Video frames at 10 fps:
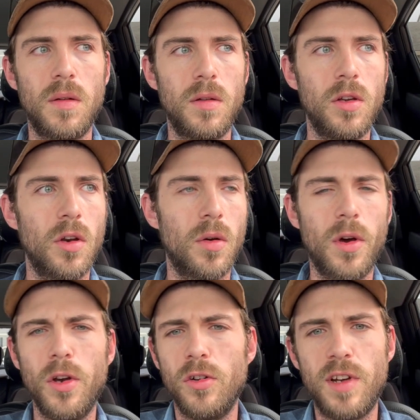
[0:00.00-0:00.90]

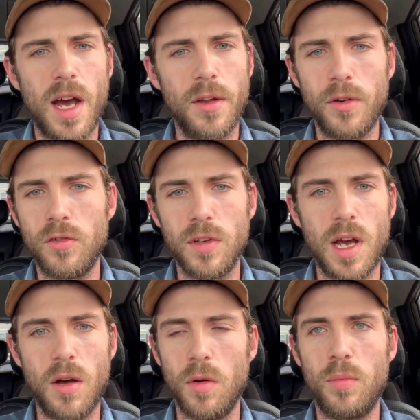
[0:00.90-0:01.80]
$100 an
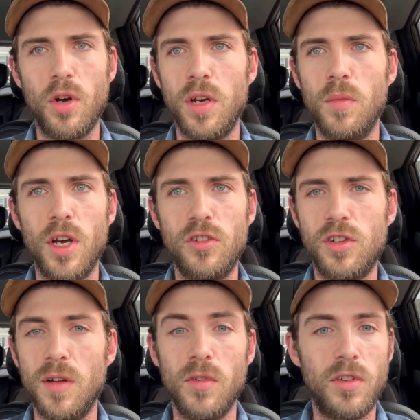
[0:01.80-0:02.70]
hour pretty much,
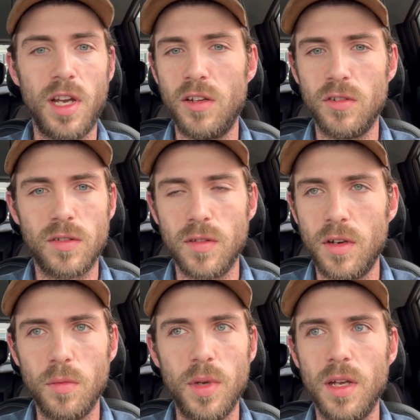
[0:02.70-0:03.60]
give or take just a
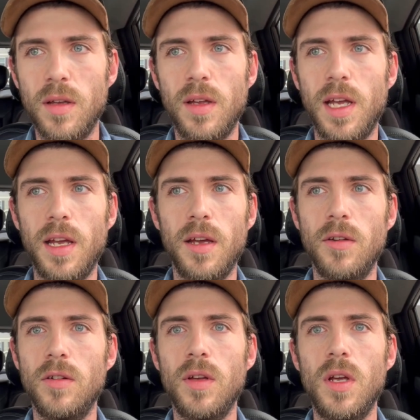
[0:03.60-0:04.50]
little bit,
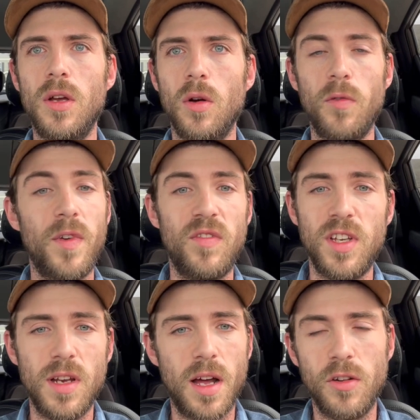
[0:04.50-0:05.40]
or
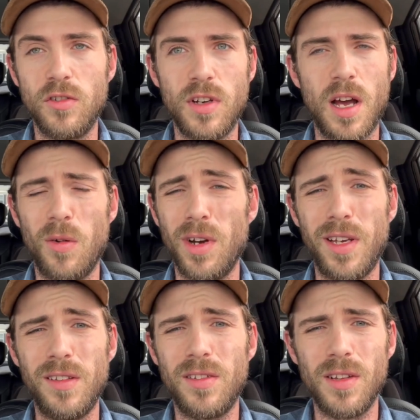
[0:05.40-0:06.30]
$50 an hour
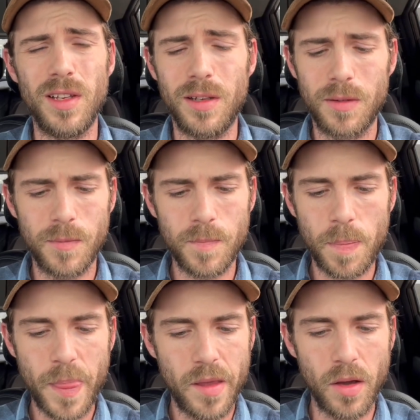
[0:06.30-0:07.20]
easily.
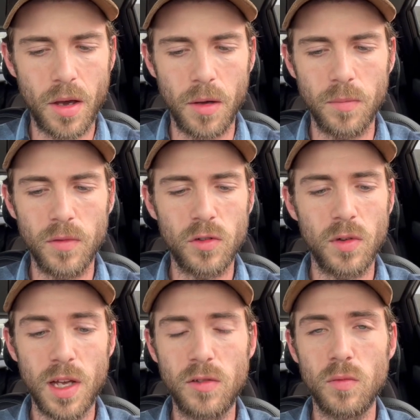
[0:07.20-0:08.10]
So
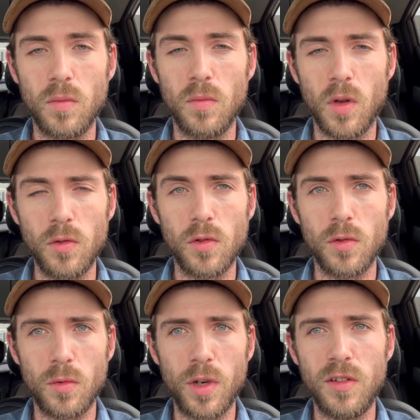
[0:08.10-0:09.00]
those are
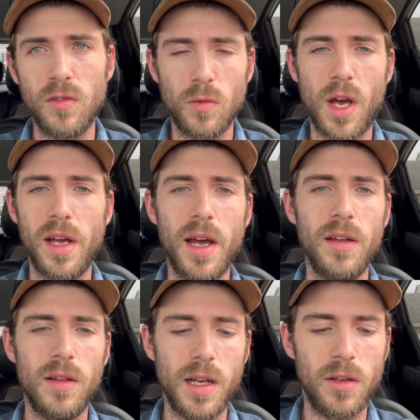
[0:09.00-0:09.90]
the reasons why I
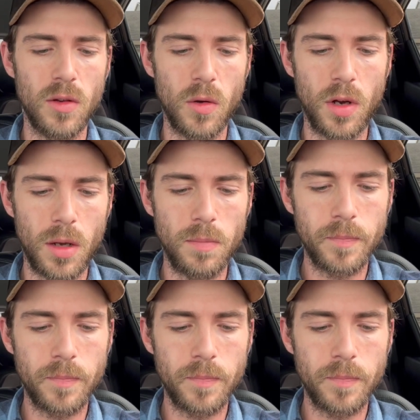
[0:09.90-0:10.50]
like LoadUp.